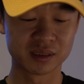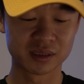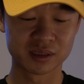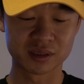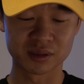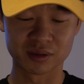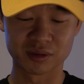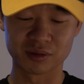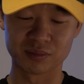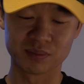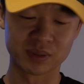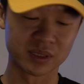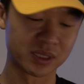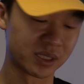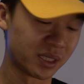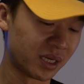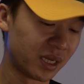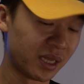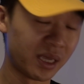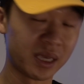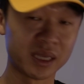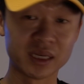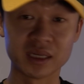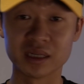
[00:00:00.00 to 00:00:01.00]
So a bunch of
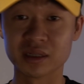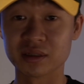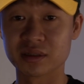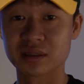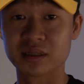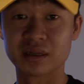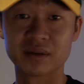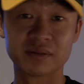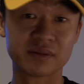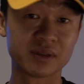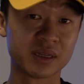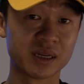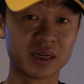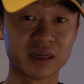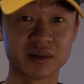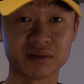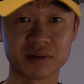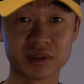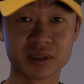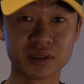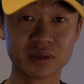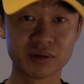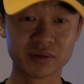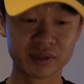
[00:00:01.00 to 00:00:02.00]
the handheld stuff that I
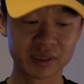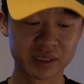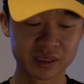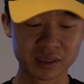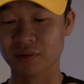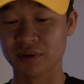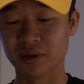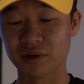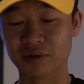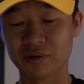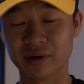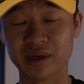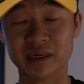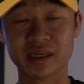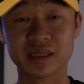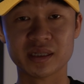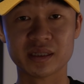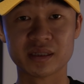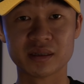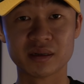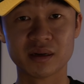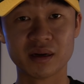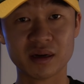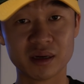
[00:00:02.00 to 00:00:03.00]
was doing with
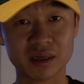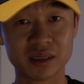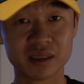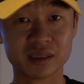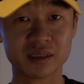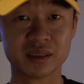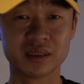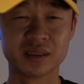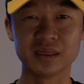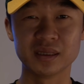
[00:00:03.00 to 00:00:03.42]
OIS on,